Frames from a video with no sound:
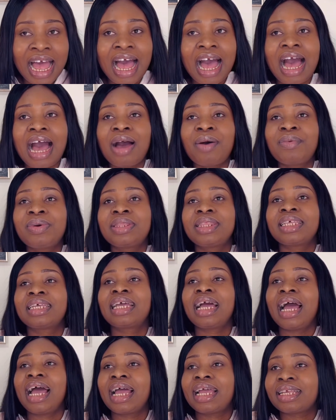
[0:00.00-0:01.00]
And with the
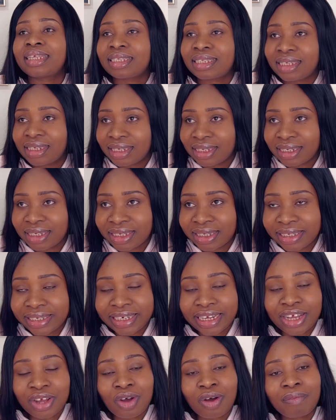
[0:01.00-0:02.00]
guys,
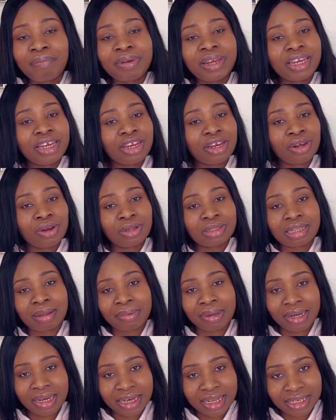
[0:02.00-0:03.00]
they complain a lot
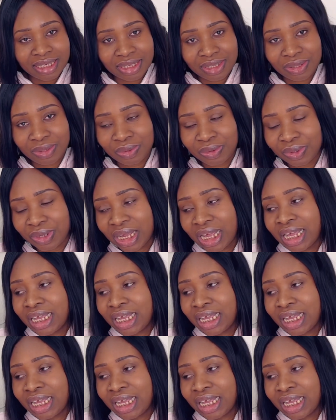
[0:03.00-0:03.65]
about ladies too.